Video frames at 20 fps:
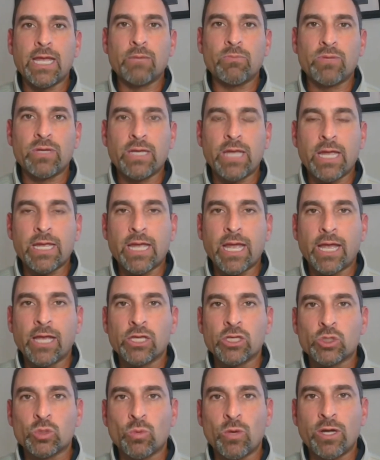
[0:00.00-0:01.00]
NBA
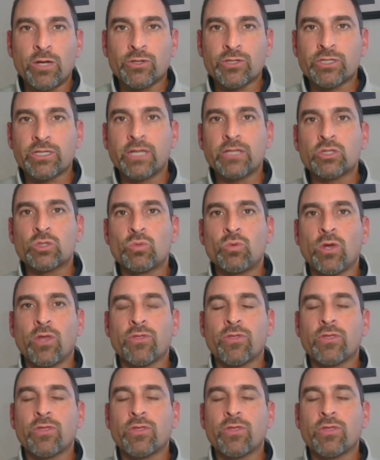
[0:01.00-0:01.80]
as well. Stints with